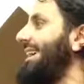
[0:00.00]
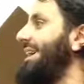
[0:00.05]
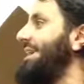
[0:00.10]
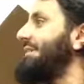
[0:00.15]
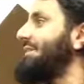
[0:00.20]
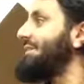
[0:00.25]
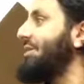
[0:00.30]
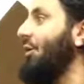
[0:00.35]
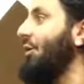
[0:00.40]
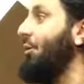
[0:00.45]

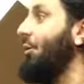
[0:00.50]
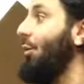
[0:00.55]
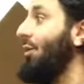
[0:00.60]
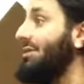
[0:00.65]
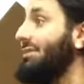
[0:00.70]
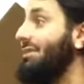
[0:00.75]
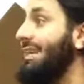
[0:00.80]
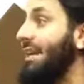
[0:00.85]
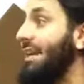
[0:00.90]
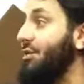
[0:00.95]
So
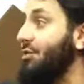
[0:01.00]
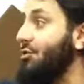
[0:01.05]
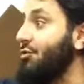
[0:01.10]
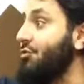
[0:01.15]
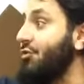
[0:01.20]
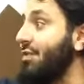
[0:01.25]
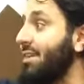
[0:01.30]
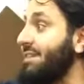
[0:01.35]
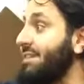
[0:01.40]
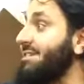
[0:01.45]
what's
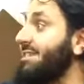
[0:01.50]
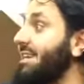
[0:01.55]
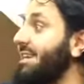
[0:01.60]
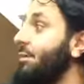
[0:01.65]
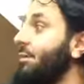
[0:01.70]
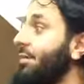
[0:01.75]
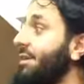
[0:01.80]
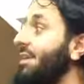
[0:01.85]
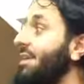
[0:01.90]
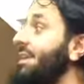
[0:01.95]
intrinsic
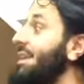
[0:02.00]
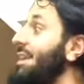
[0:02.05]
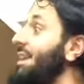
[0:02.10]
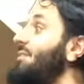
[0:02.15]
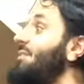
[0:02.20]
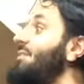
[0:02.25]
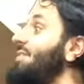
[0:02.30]
within even